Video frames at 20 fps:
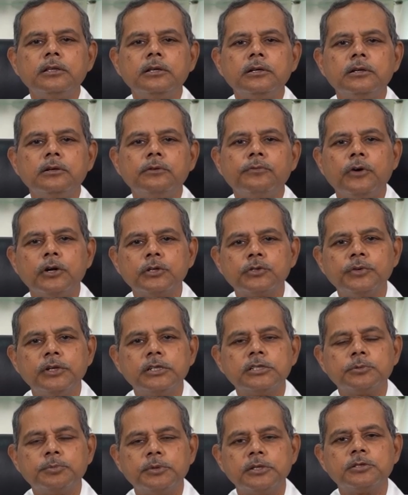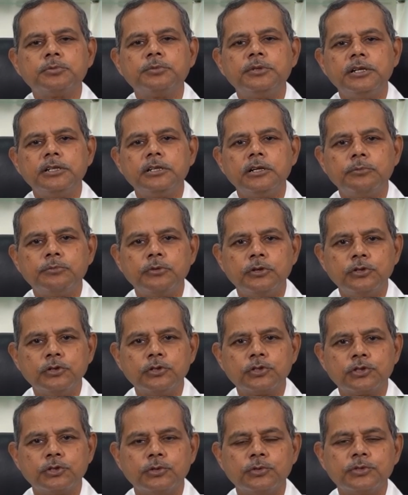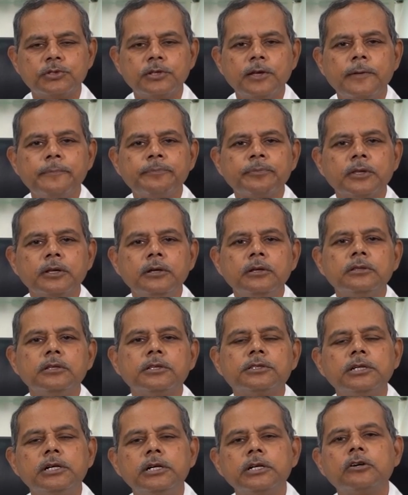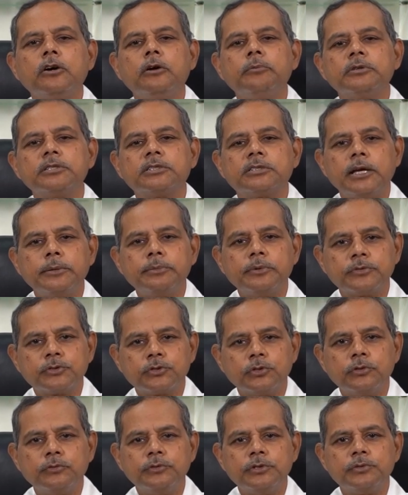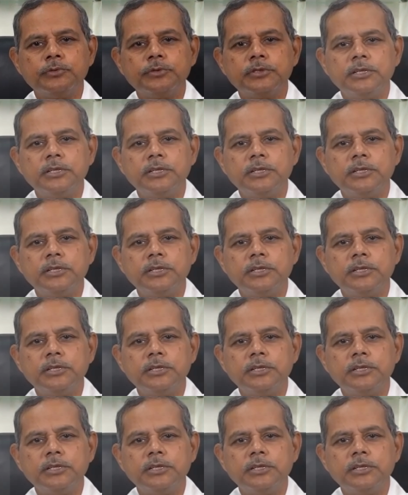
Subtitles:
the phosphates precipitate and produce stones. The third common type of stone which we